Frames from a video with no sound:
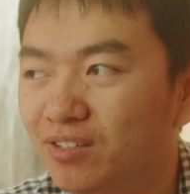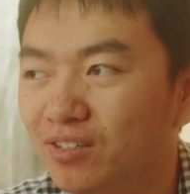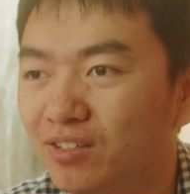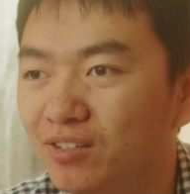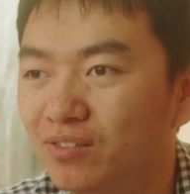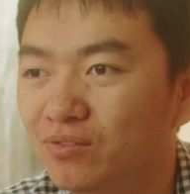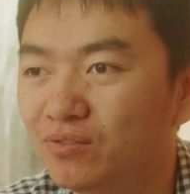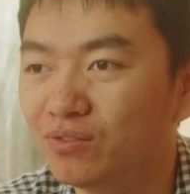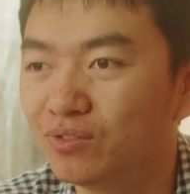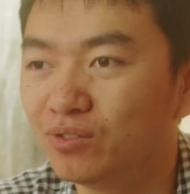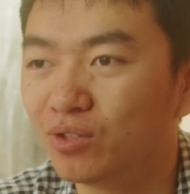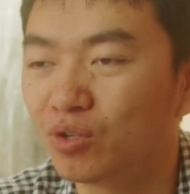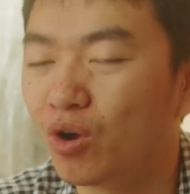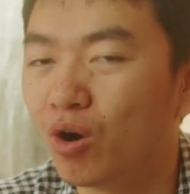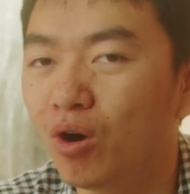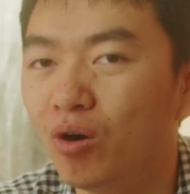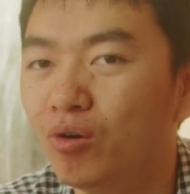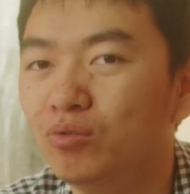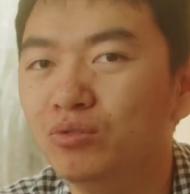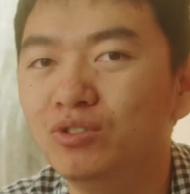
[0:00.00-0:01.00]
the
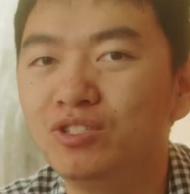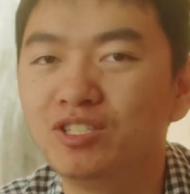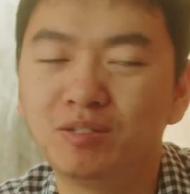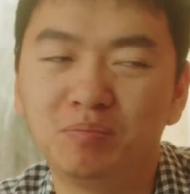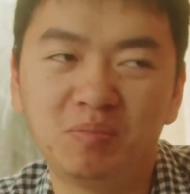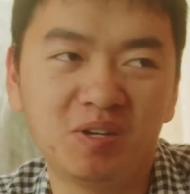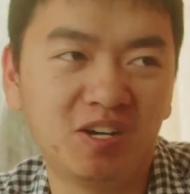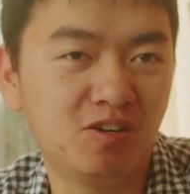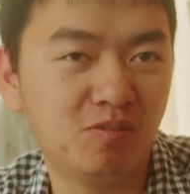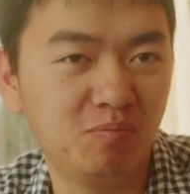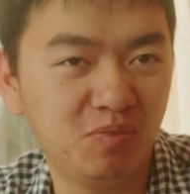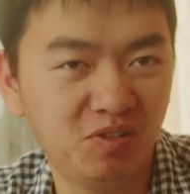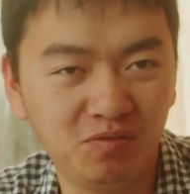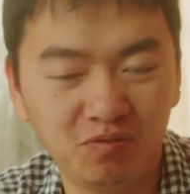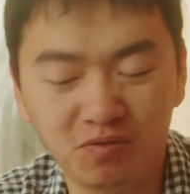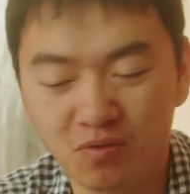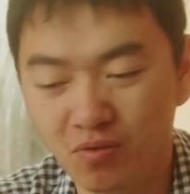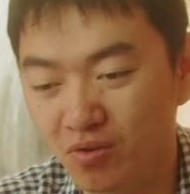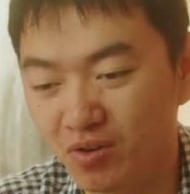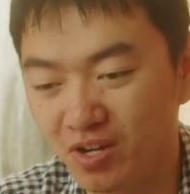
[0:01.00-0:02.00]
cold spell
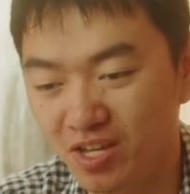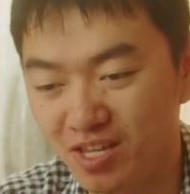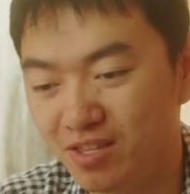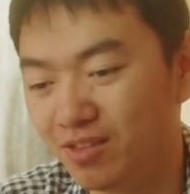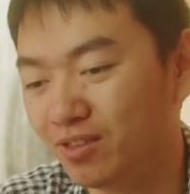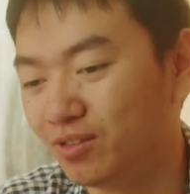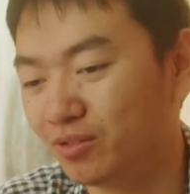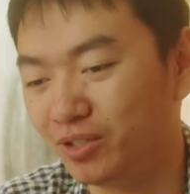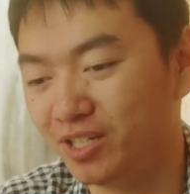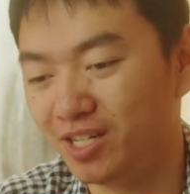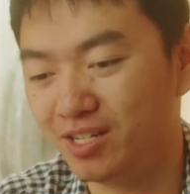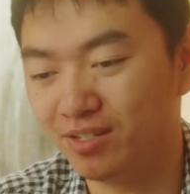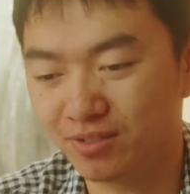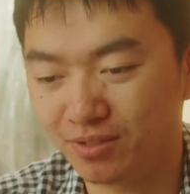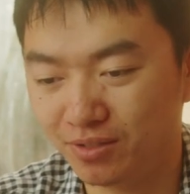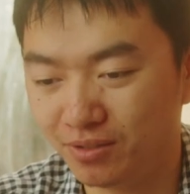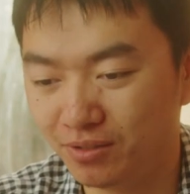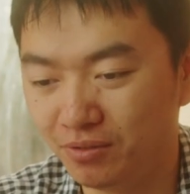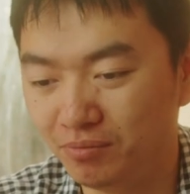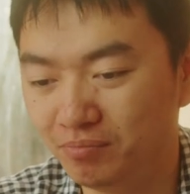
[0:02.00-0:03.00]
before E3,
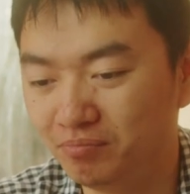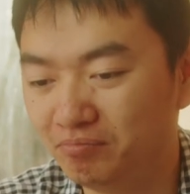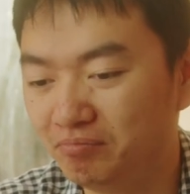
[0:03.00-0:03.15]
so